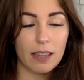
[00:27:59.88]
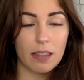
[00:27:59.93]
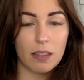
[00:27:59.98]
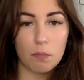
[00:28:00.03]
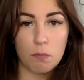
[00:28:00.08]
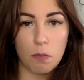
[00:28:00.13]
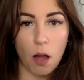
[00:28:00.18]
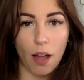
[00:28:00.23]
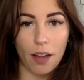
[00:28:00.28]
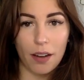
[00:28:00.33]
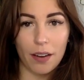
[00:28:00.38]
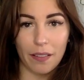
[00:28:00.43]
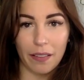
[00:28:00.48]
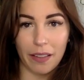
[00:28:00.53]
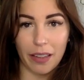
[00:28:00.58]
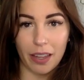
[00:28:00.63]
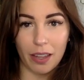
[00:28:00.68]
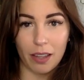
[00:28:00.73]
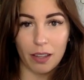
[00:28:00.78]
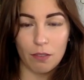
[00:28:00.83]
the
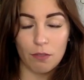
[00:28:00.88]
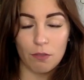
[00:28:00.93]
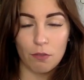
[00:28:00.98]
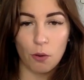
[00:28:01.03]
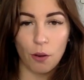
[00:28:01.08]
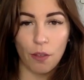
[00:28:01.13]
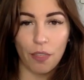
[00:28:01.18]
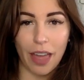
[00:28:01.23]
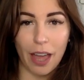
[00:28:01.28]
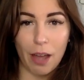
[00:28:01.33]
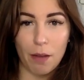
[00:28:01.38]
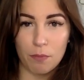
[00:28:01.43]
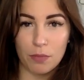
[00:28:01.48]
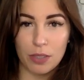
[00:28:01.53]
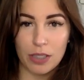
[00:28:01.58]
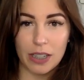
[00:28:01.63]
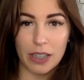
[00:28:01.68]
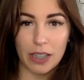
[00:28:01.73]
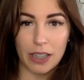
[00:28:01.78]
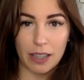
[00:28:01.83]
modeling for them
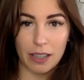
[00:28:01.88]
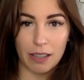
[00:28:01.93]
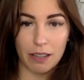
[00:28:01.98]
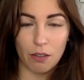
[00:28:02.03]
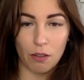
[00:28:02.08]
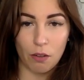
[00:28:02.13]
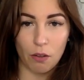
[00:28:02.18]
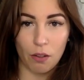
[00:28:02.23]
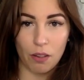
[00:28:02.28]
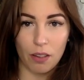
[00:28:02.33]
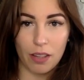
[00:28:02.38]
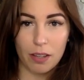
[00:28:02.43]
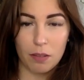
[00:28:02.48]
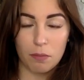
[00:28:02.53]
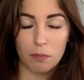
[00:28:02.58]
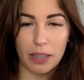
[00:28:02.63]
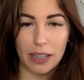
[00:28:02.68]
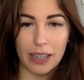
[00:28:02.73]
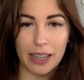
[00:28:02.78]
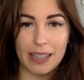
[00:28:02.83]
to heal,
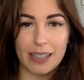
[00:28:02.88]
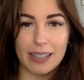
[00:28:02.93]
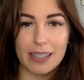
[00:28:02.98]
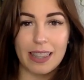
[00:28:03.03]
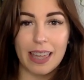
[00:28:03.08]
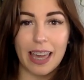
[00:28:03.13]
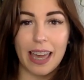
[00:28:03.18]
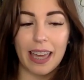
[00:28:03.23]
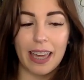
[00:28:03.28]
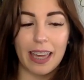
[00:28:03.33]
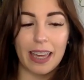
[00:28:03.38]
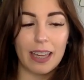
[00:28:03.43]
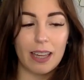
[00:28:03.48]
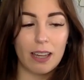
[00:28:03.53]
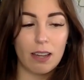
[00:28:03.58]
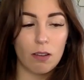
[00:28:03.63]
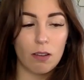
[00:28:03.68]
because they